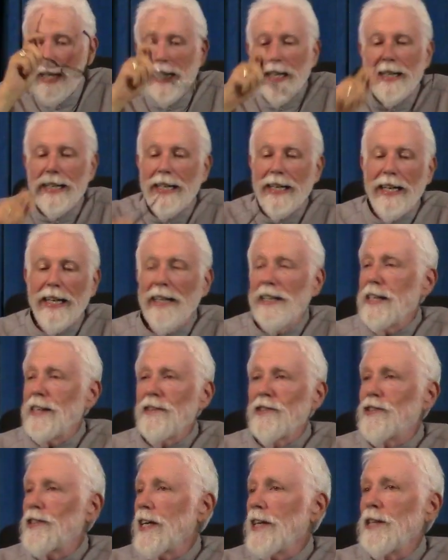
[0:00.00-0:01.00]
He didn't
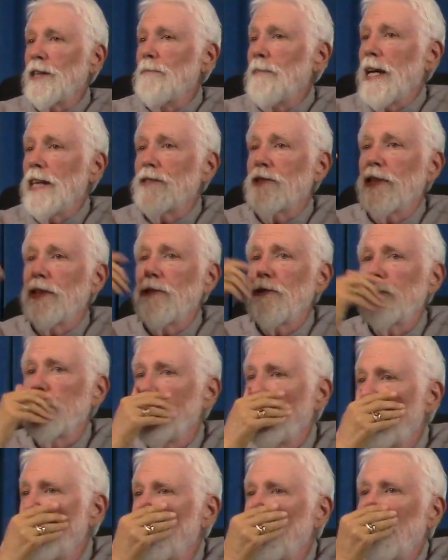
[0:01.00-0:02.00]
send a message,
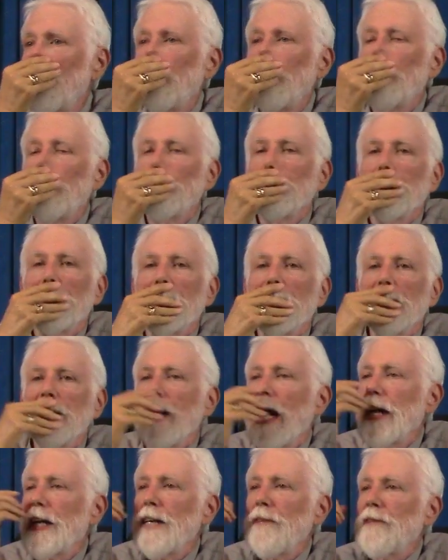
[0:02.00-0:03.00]

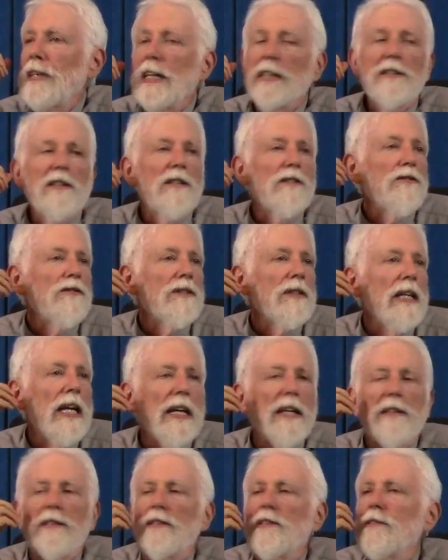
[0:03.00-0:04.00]
not even at the
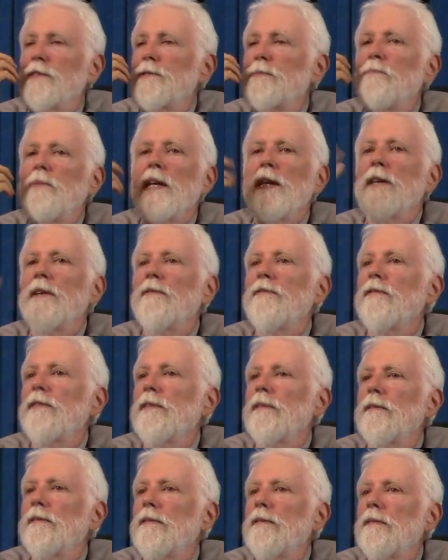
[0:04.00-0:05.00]
speed of
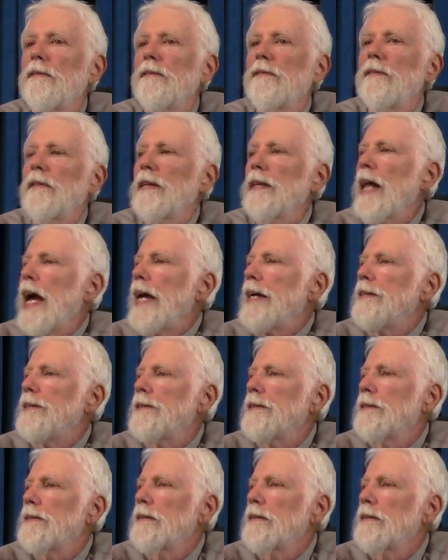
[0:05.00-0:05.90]
light.